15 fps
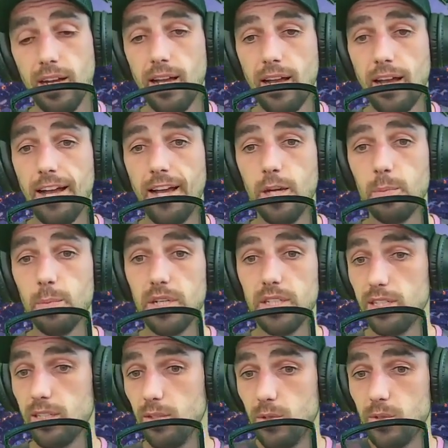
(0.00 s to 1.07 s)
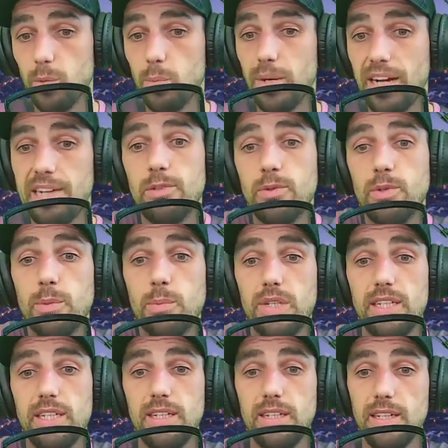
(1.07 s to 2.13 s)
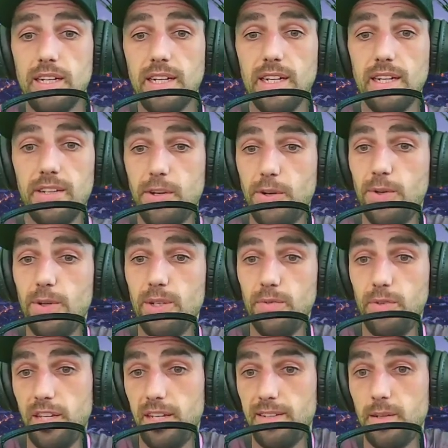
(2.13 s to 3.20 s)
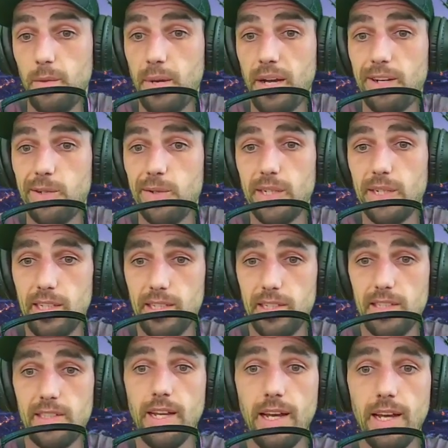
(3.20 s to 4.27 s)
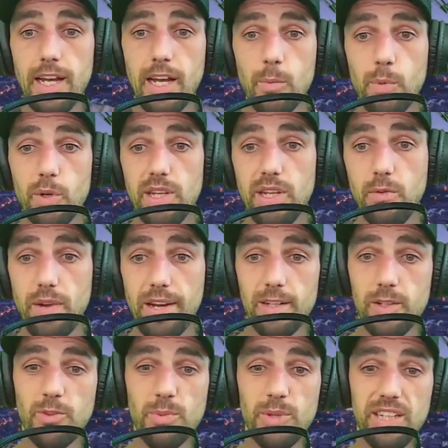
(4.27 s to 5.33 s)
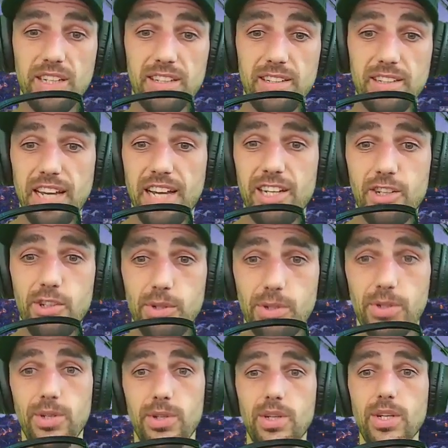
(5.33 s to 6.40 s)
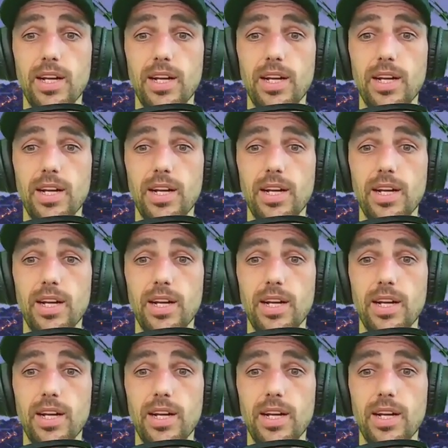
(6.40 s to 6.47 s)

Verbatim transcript: Um, I had no tobacco in mine. Uh, I don't know if he had tobacco in his, but they valued mine at 10 euro.